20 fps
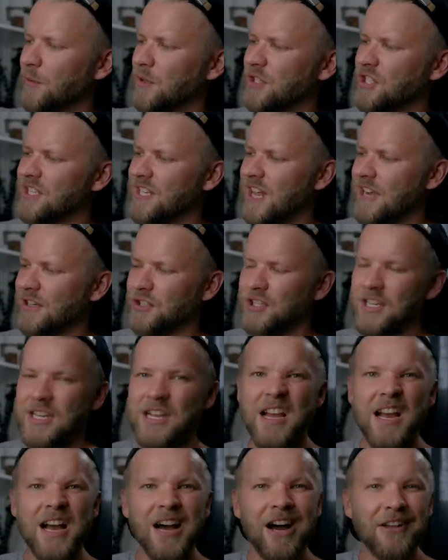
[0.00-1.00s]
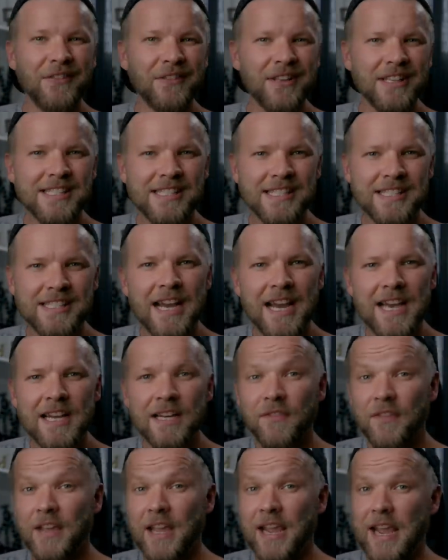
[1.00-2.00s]
which is actually on the side
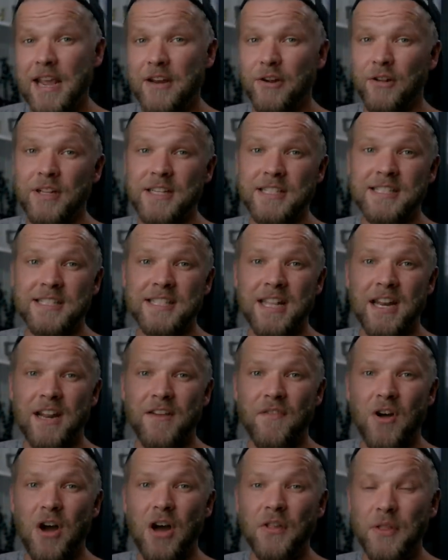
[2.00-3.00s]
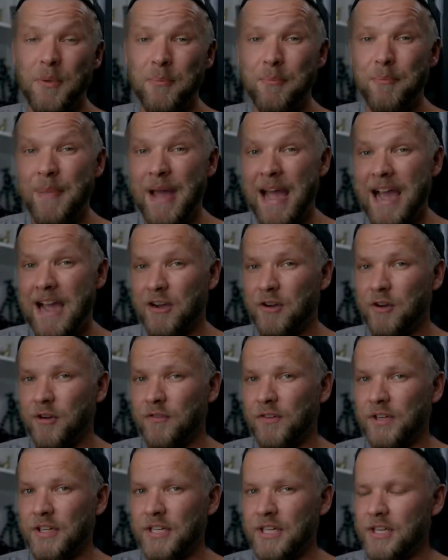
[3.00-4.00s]
of the handle instead of on the back
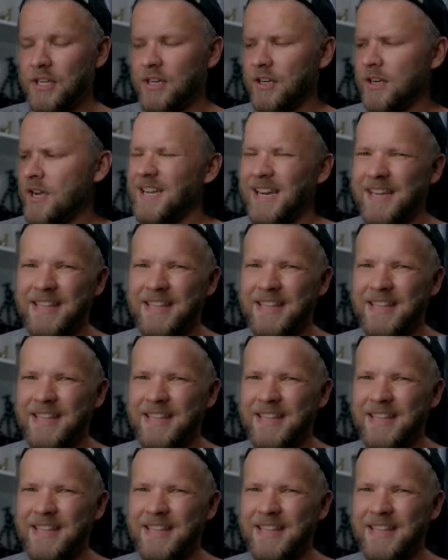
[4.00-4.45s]
over here.